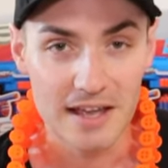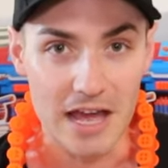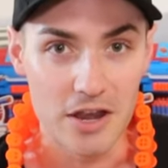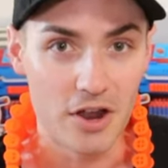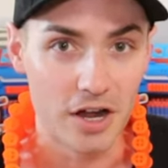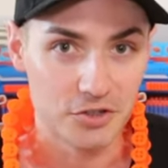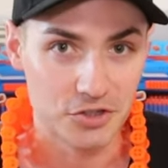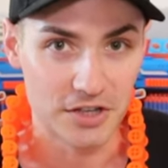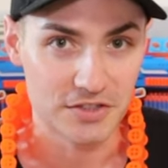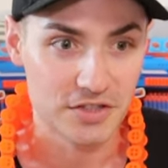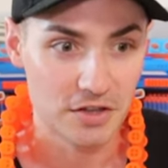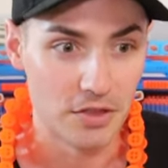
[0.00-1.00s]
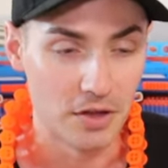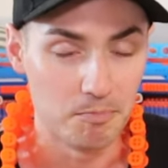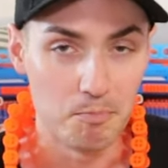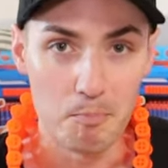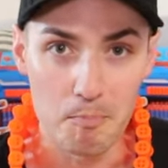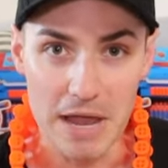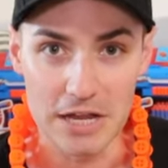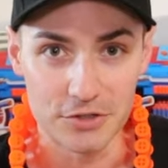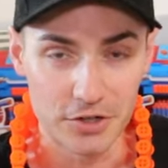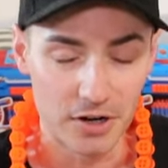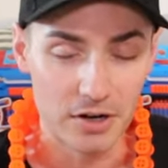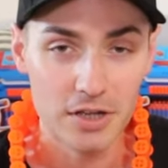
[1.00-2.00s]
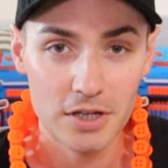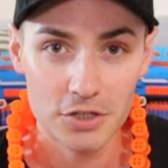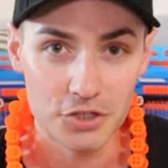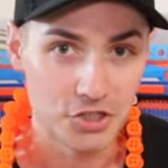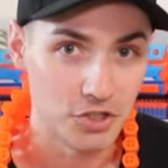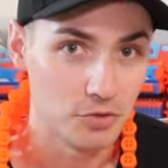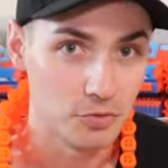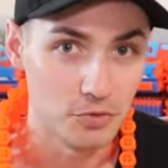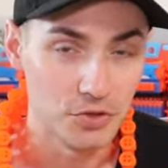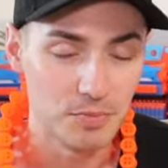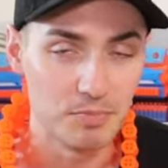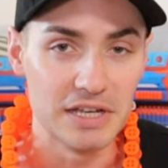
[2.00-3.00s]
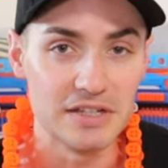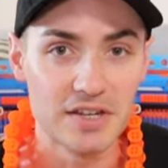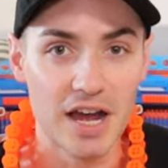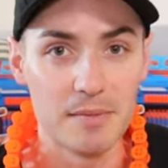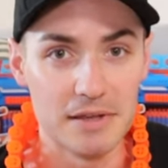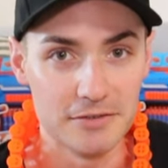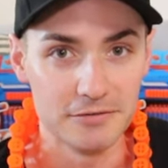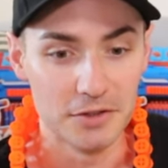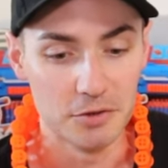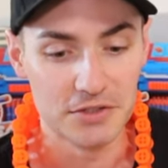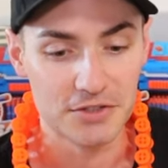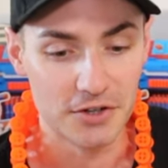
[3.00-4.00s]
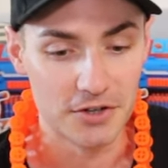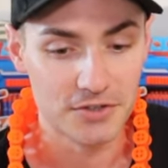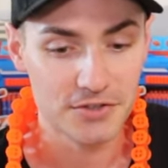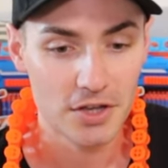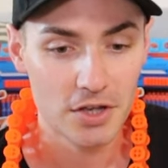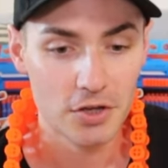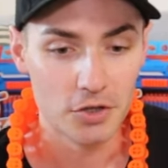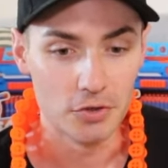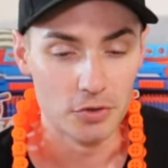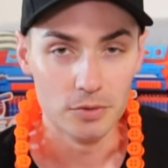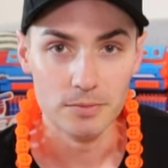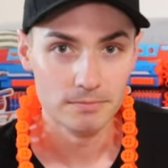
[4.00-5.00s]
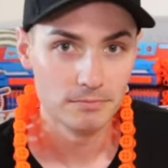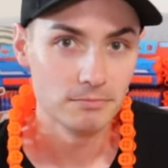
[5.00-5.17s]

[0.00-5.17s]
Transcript: and not just the major, huge, big time influencers who